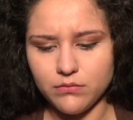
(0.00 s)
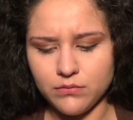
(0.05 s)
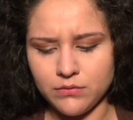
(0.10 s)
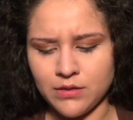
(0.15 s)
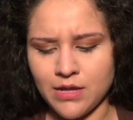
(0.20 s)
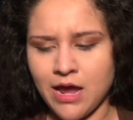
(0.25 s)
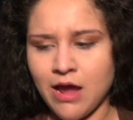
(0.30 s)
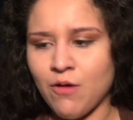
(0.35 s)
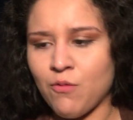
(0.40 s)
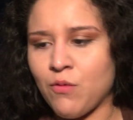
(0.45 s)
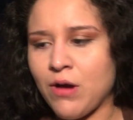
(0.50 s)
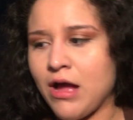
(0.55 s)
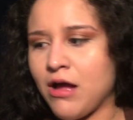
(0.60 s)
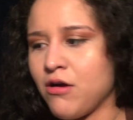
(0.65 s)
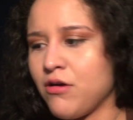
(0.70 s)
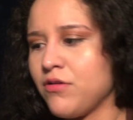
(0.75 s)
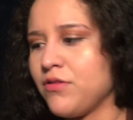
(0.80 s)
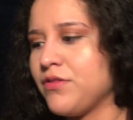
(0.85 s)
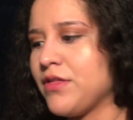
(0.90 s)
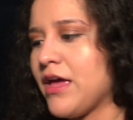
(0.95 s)
now
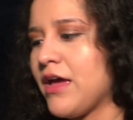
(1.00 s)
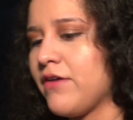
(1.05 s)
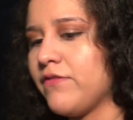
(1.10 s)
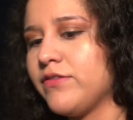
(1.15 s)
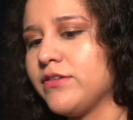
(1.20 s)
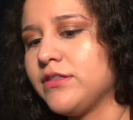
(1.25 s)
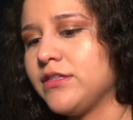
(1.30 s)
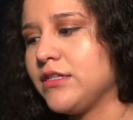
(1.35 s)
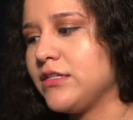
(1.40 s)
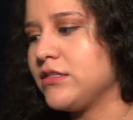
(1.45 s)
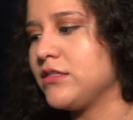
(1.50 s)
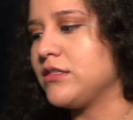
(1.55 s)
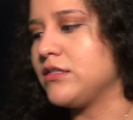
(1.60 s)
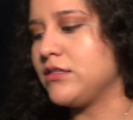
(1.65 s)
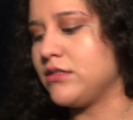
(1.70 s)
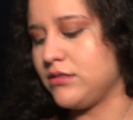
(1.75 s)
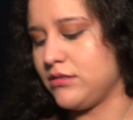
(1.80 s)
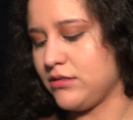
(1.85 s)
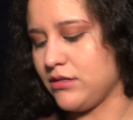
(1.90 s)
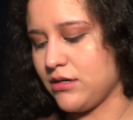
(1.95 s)
while
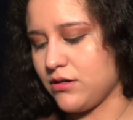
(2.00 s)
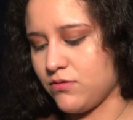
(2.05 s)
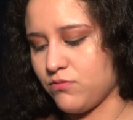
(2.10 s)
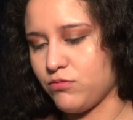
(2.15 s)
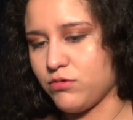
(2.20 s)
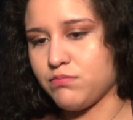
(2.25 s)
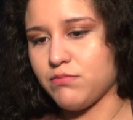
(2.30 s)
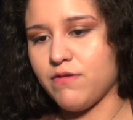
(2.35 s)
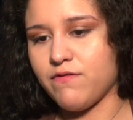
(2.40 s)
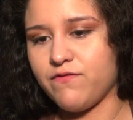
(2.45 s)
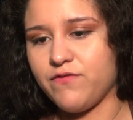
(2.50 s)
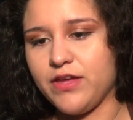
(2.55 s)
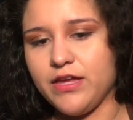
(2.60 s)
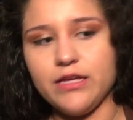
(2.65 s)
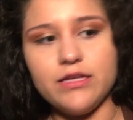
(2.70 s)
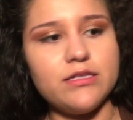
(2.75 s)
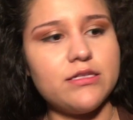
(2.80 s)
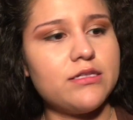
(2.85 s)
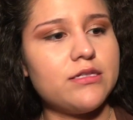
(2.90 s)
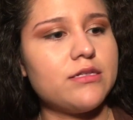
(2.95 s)
everything's done with my
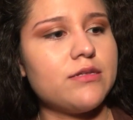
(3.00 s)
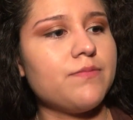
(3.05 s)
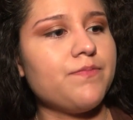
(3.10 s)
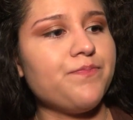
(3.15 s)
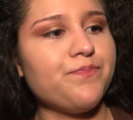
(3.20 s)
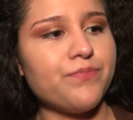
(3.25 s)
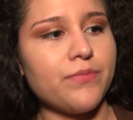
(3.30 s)
face